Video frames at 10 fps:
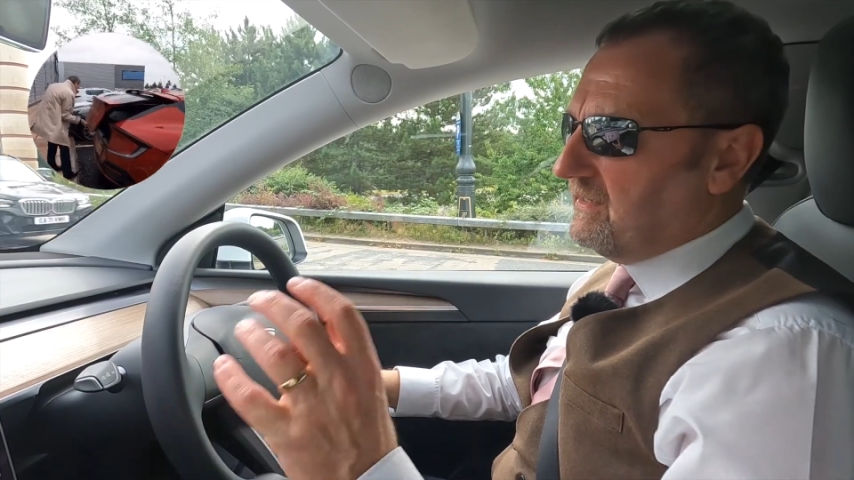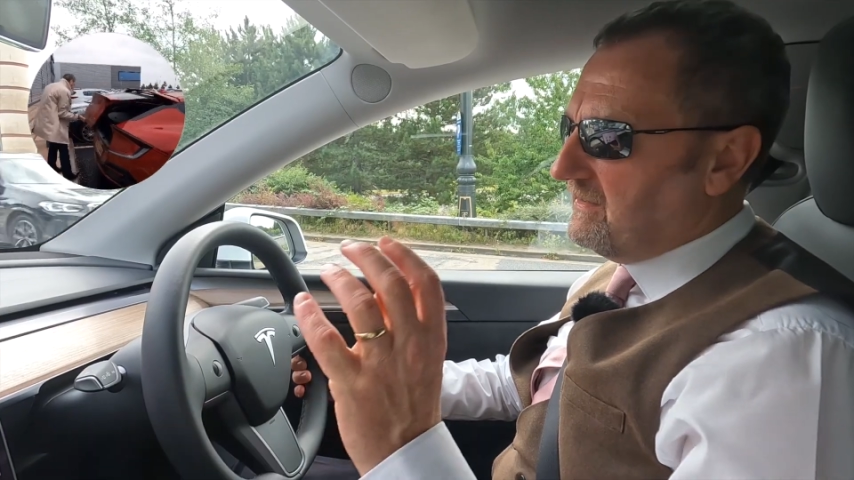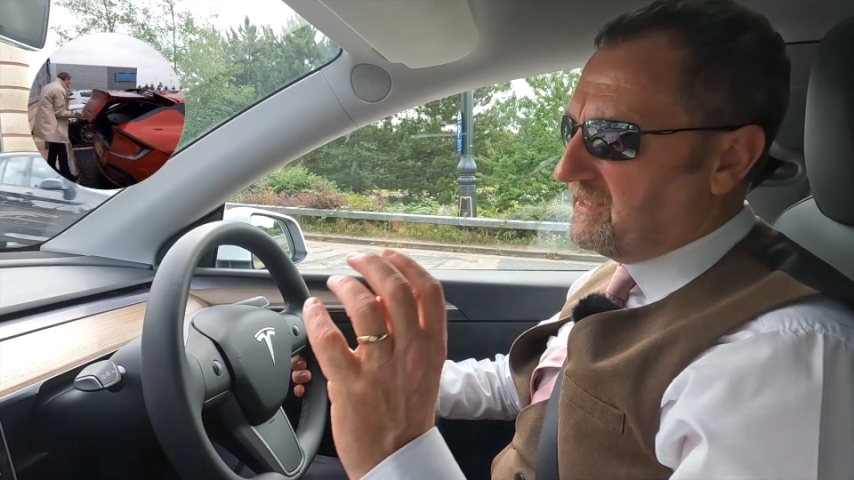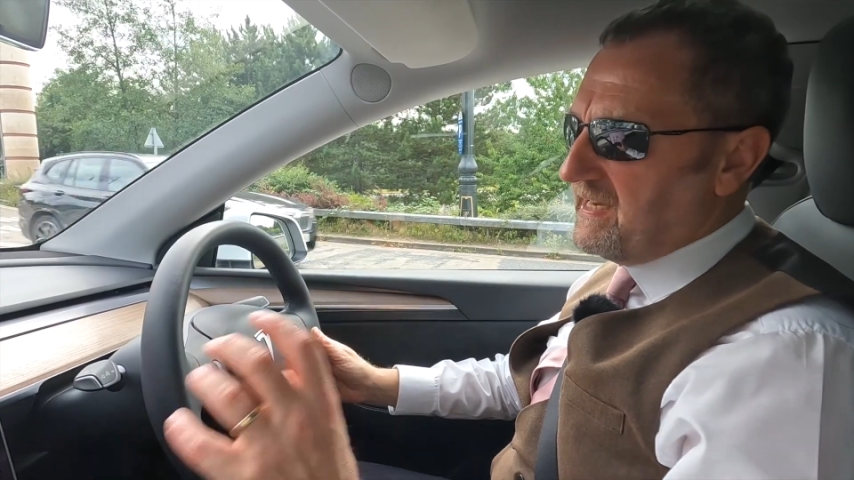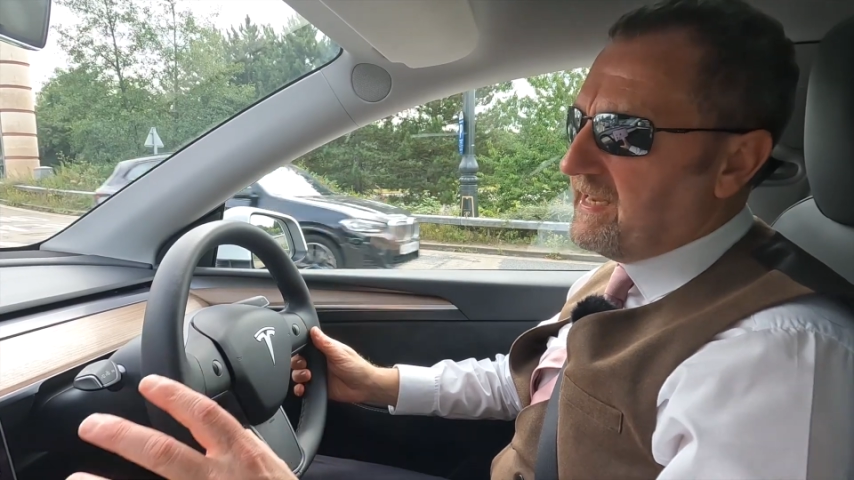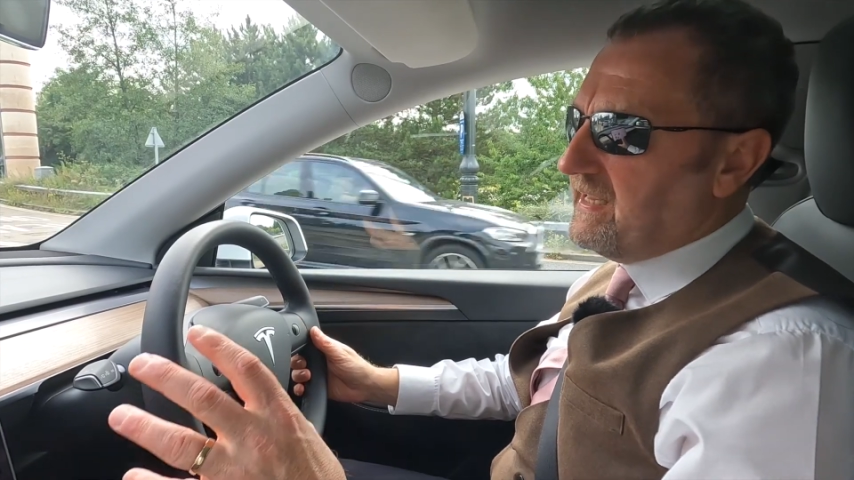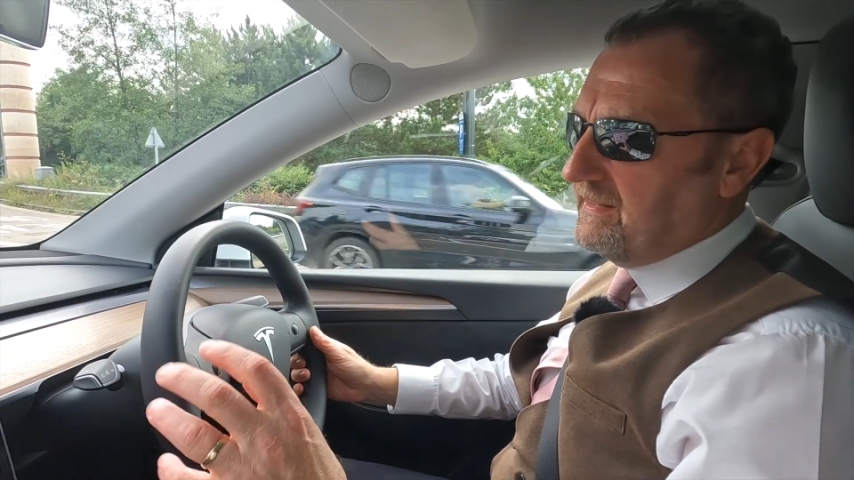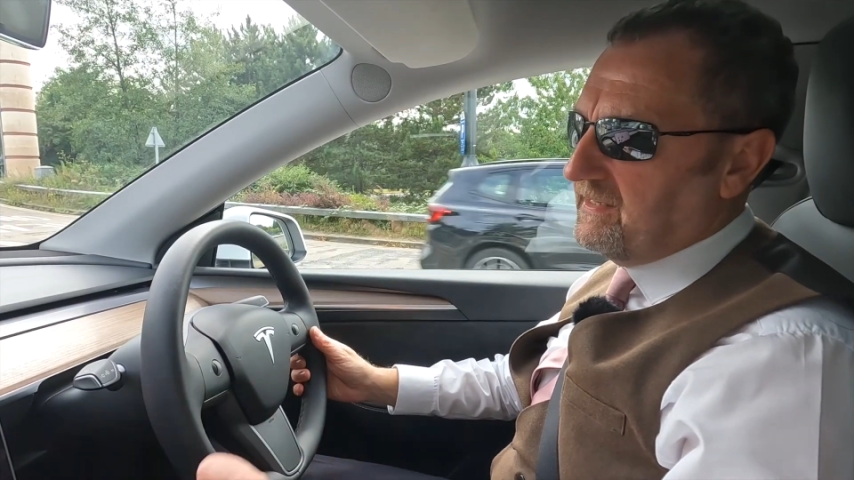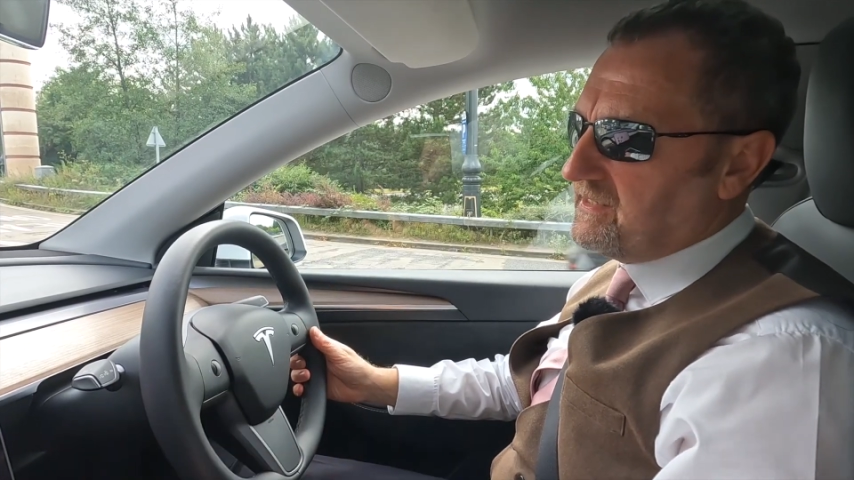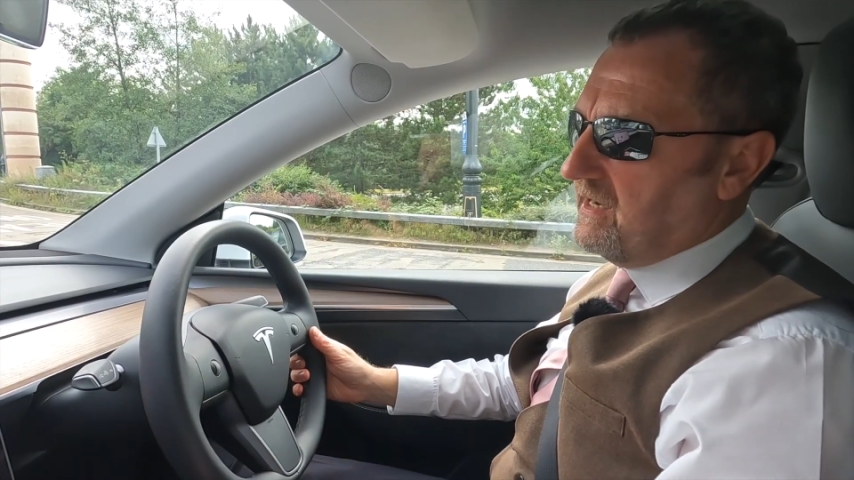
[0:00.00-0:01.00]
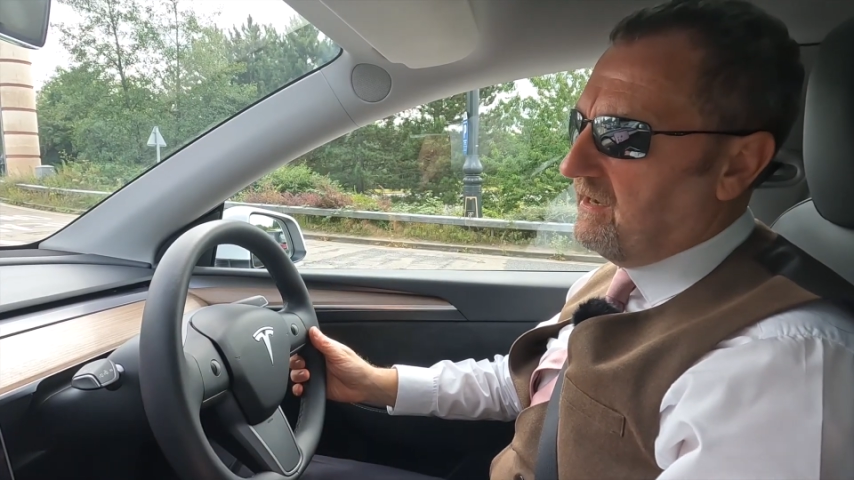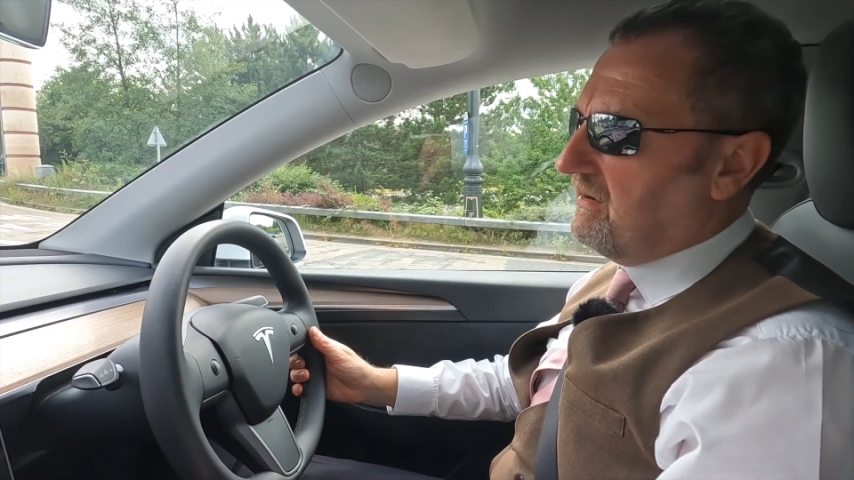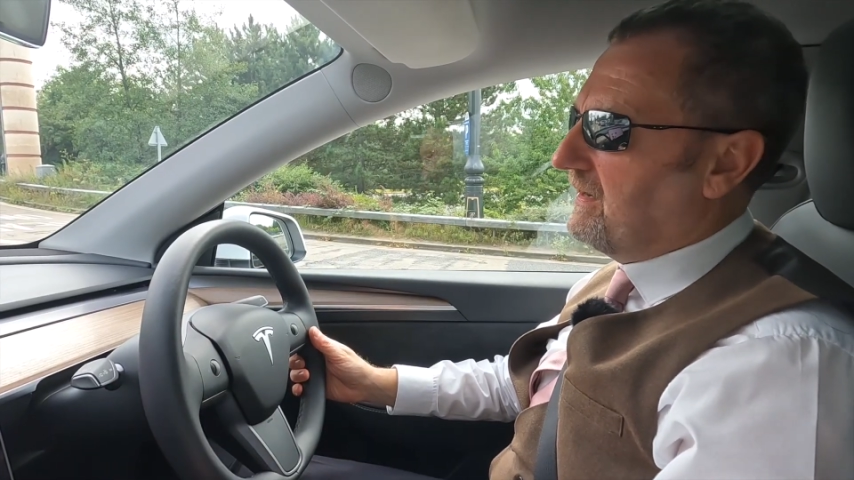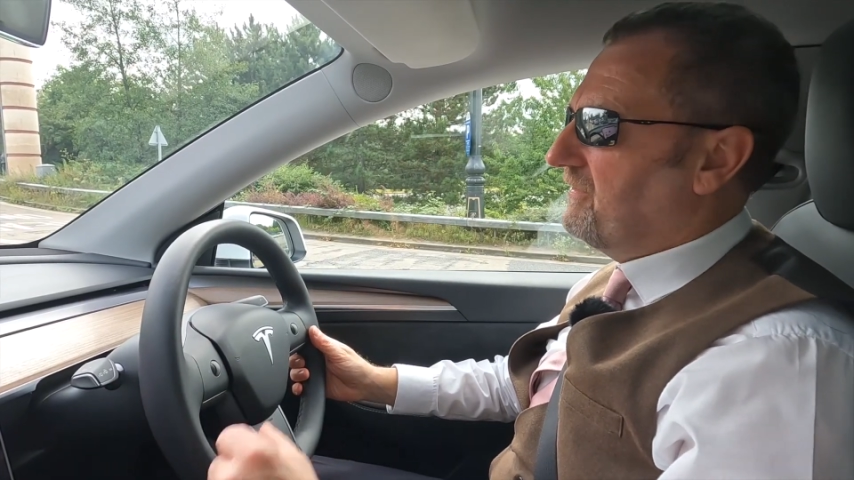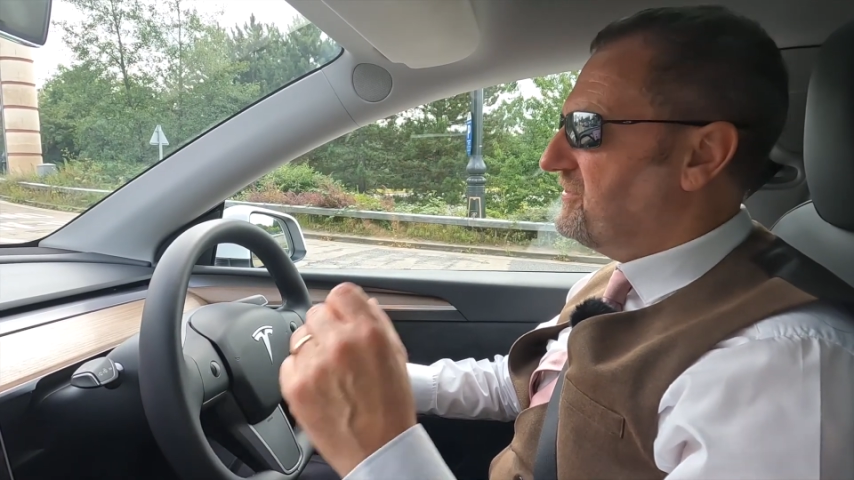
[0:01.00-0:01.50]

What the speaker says: The tech in this car, and